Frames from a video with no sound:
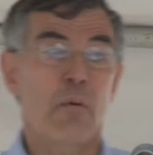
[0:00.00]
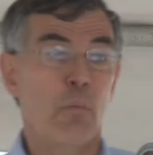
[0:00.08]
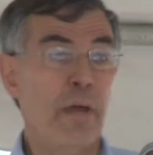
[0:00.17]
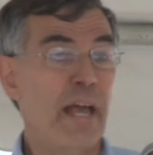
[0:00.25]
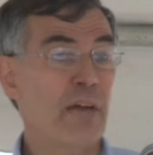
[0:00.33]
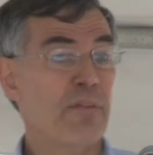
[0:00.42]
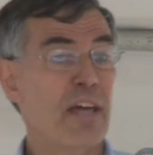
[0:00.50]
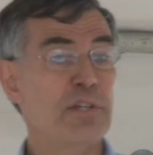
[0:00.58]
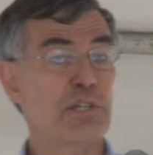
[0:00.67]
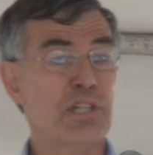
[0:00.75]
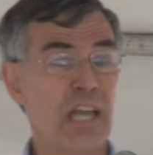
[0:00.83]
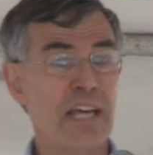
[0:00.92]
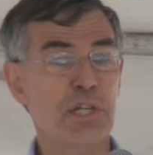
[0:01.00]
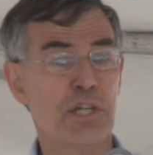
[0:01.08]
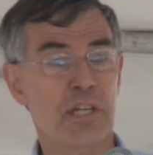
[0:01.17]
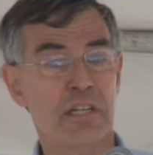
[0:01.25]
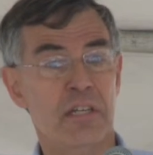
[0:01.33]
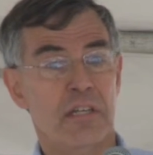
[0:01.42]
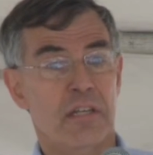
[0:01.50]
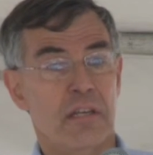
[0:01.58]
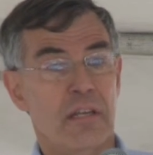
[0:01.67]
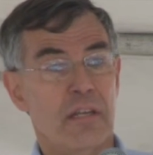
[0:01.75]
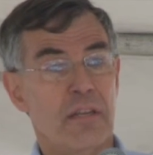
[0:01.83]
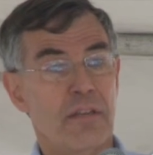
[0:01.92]
We have legislation
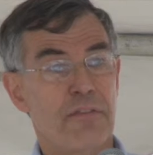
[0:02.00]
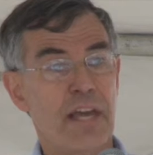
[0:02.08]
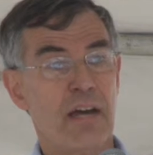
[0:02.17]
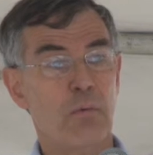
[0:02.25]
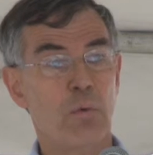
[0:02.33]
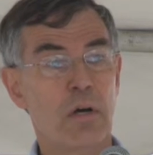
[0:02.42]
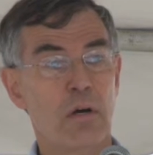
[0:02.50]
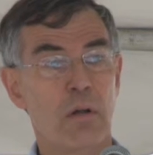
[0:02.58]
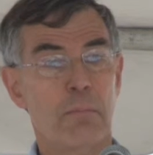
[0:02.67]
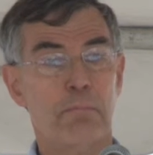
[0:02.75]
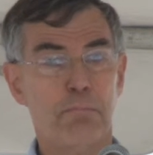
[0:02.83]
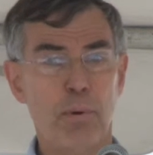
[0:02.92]
that will